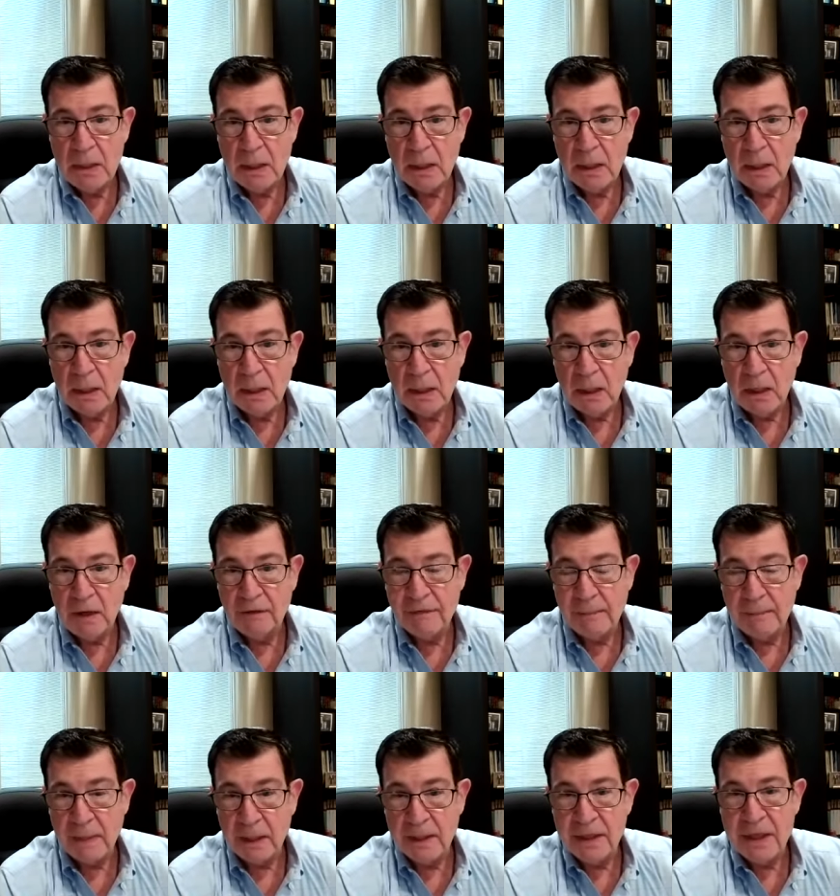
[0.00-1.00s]
uh, of a
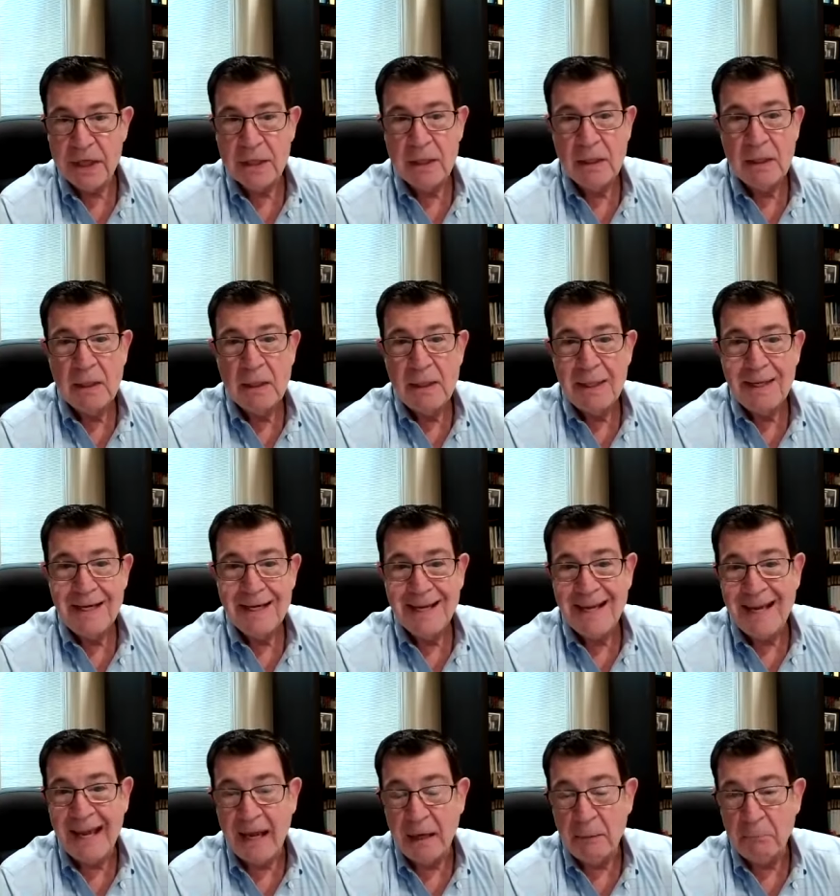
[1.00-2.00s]
month,
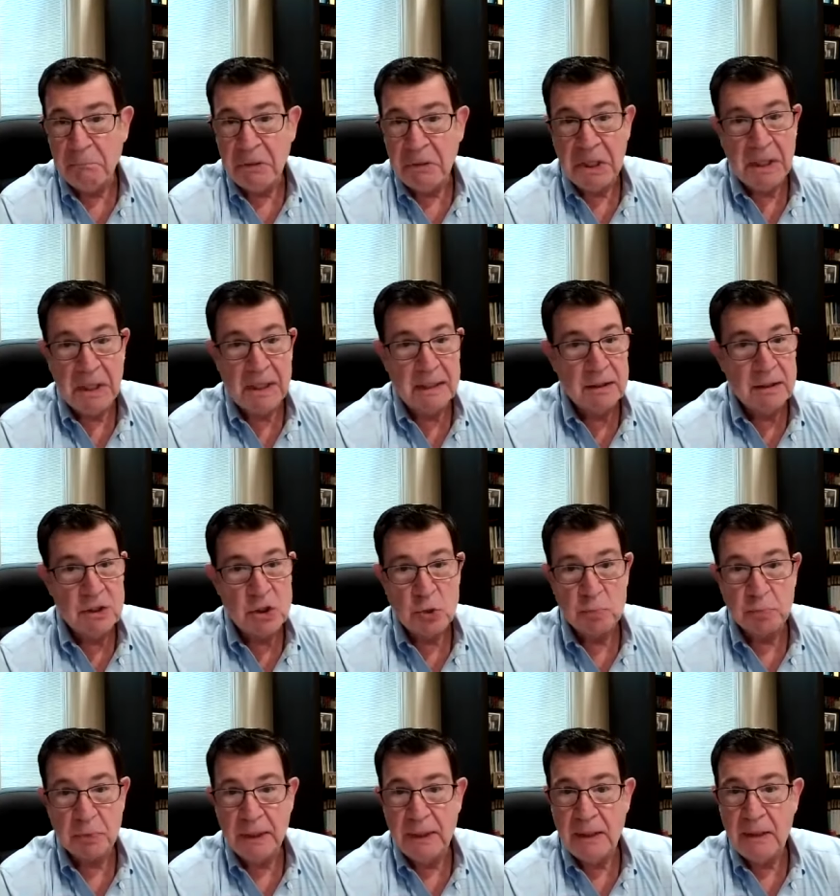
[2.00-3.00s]
can be in the
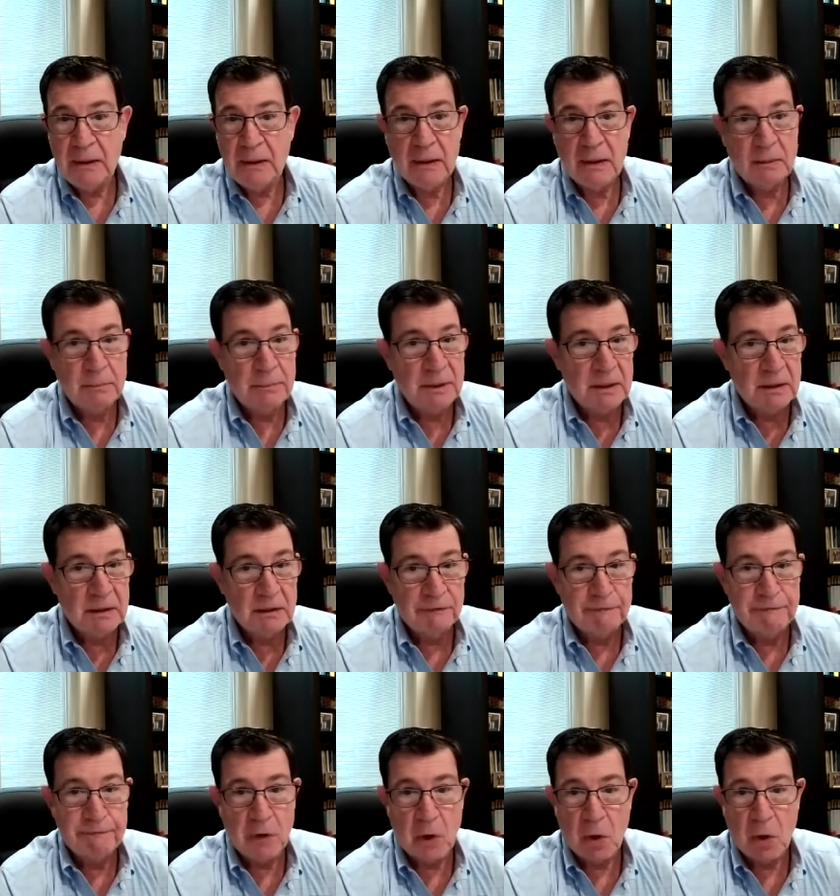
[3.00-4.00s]
spring, can be in the
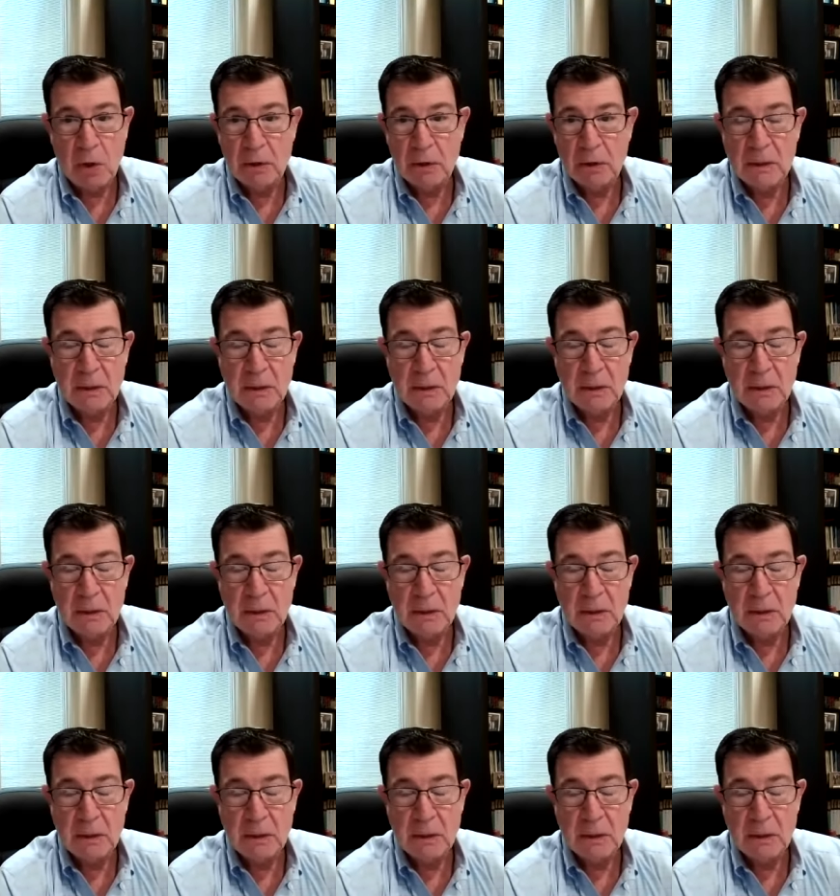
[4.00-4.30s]
fall,